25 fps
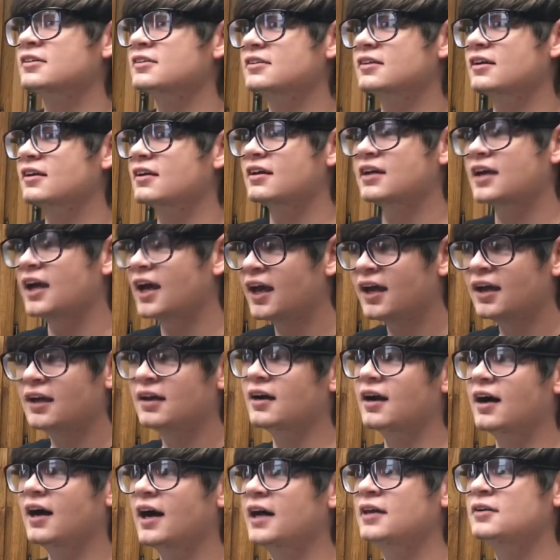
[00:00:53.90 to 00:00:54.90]
okay,
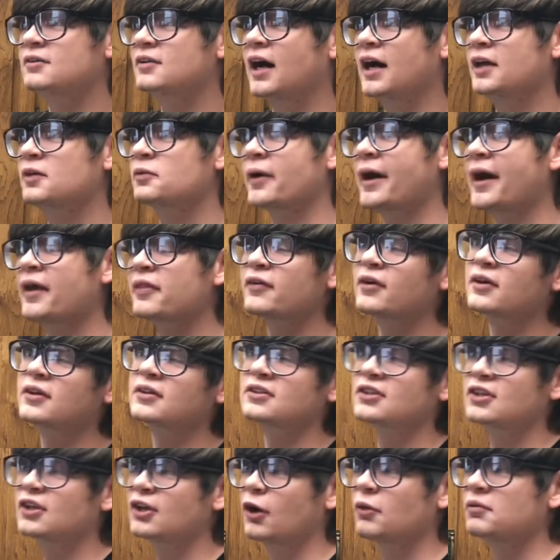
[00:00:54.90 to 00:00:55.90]
I'd rather,
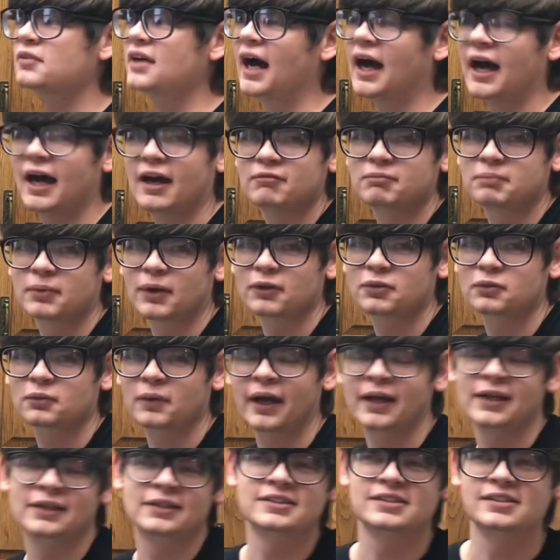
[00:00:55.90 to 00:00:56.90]
not have
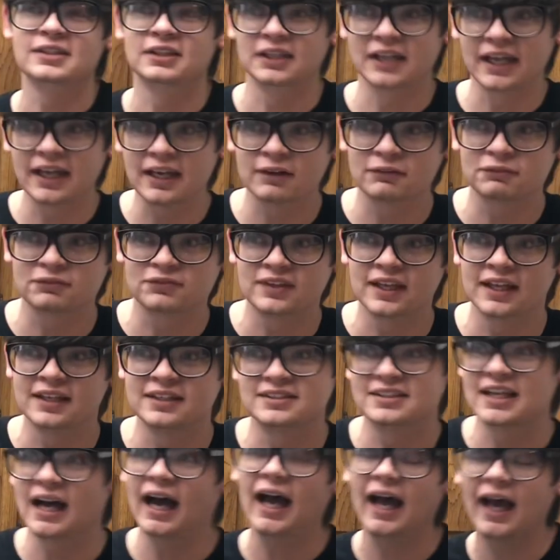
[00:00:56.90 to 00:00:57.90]
birthright and live than
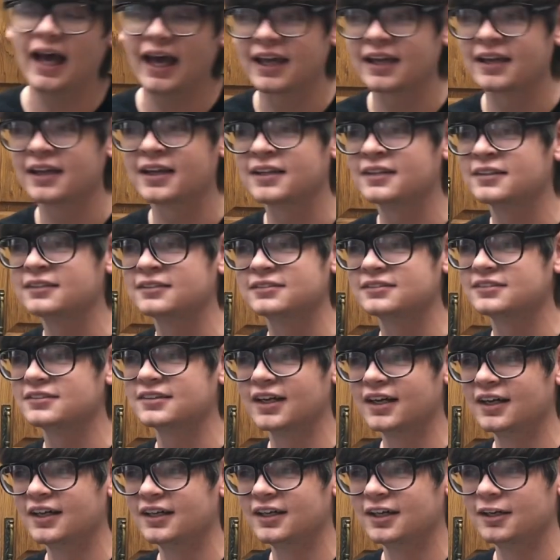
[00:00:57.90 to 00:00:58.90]
die and
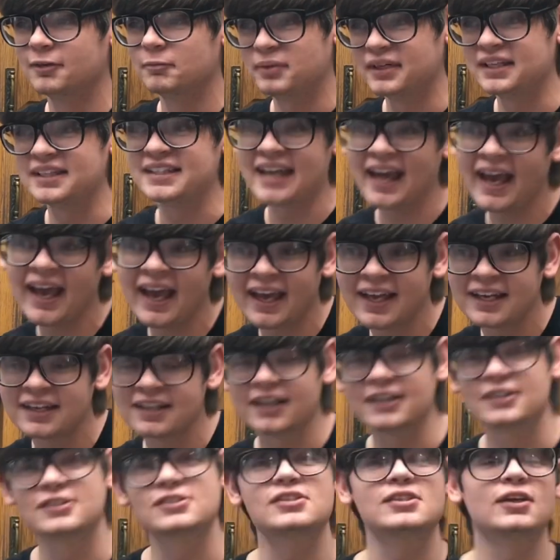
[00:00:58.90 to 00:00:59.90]
be dead.
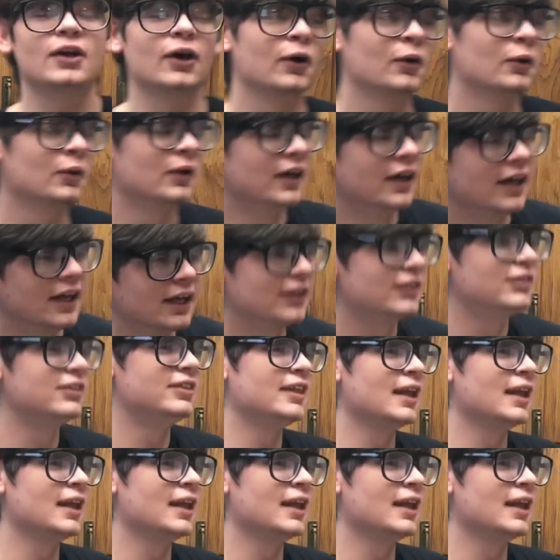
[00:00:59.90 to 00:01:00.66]
And so they